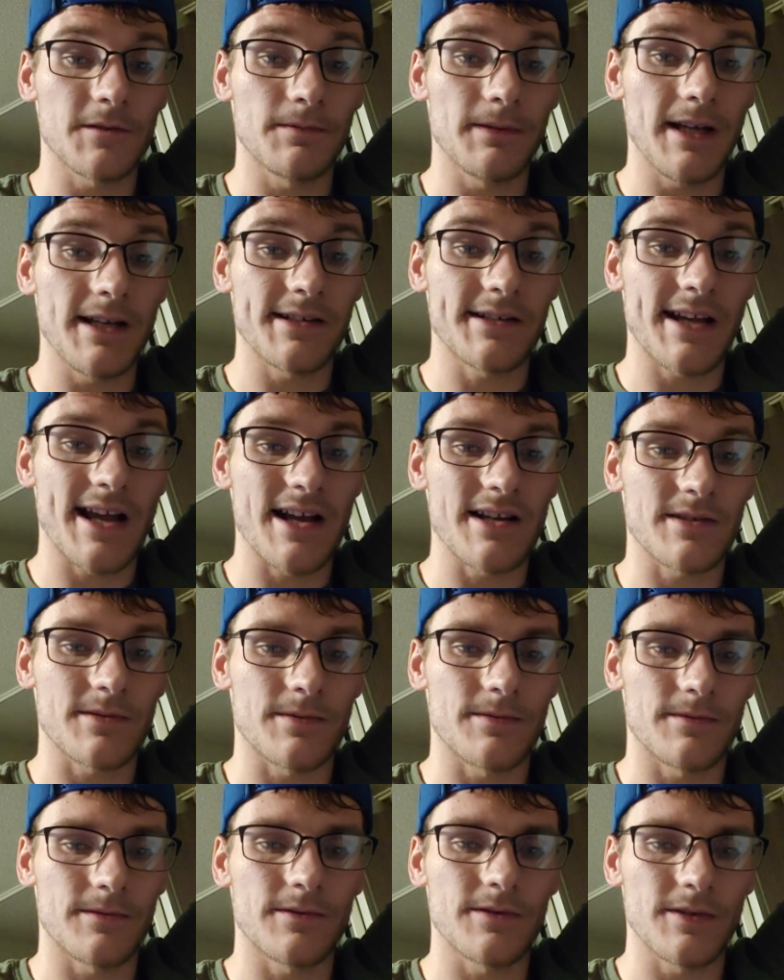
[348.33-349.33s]
place has
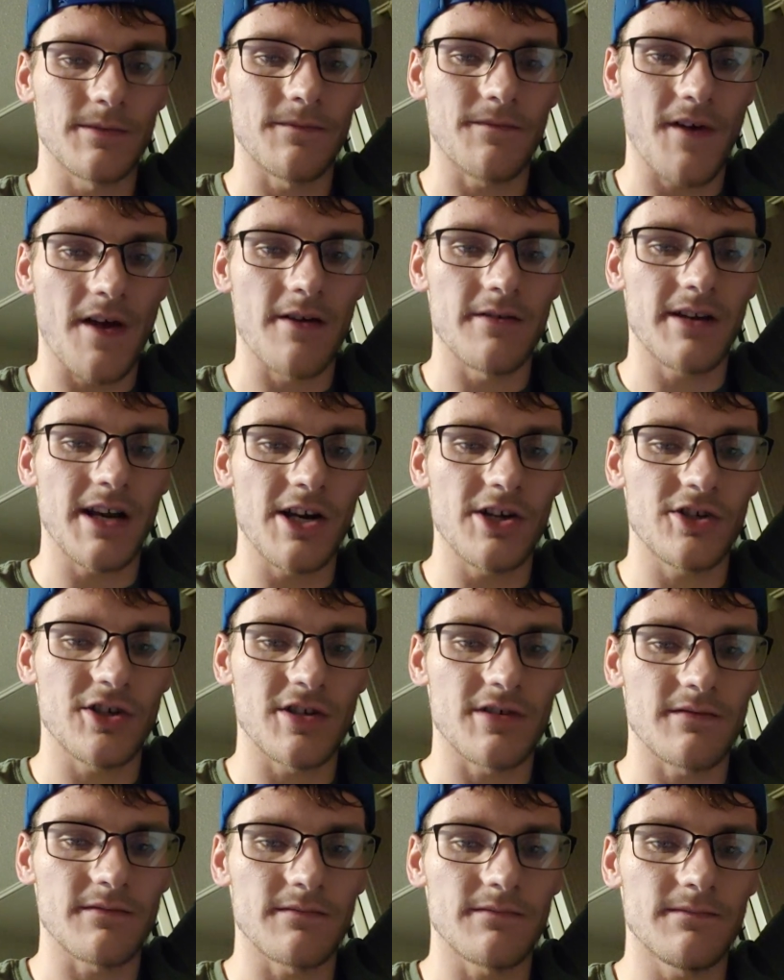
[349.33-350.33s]
some
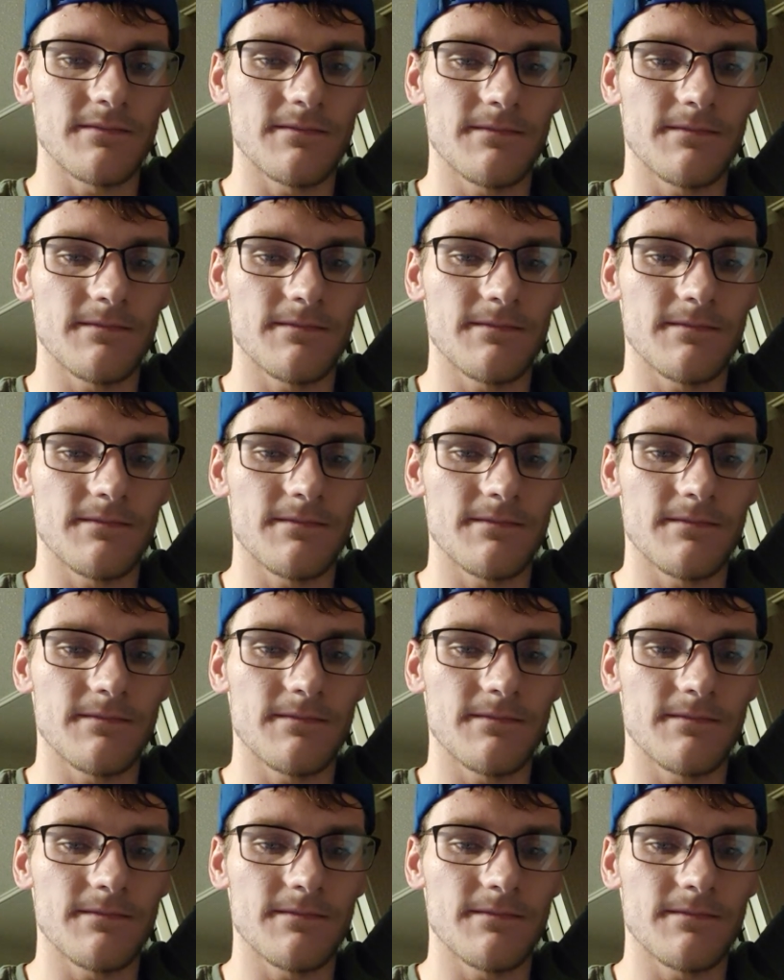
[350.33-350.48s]
foundation